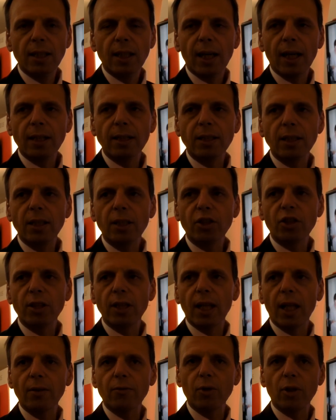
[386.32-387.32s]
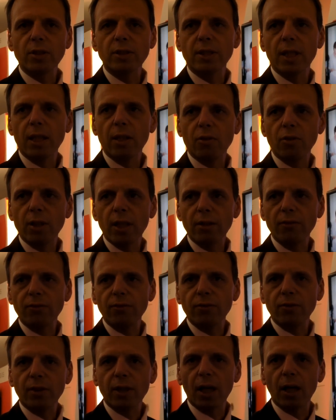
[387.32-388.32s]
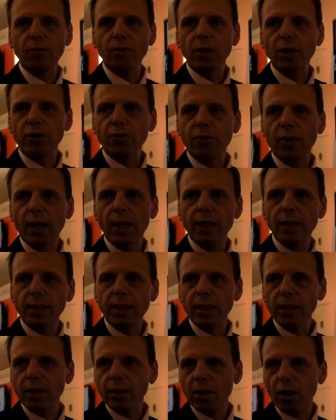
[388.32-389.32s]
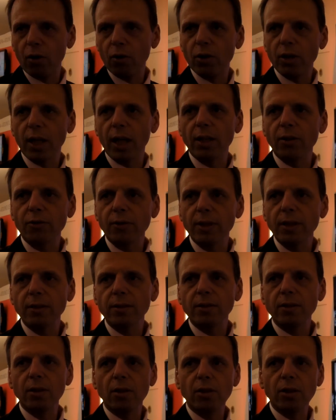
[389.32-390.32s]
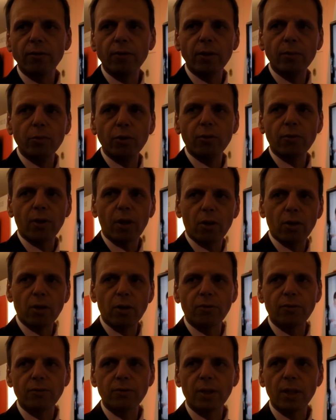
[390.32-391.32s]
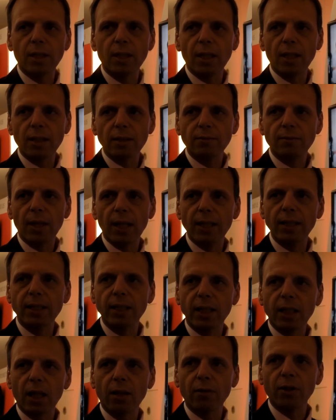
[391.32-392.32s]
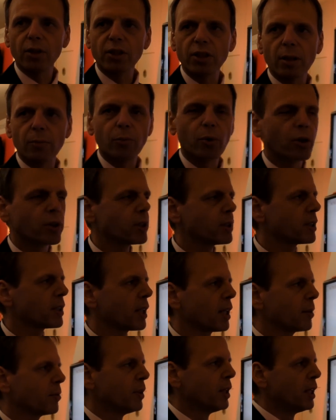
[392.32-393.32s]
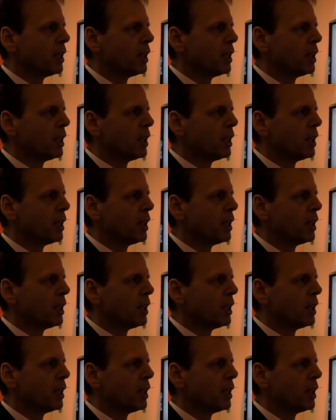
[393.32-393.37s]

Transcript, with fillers: and initial networks they don't have coverage for LTE in the whole country, so you will move out of the LTE coverage some point in time.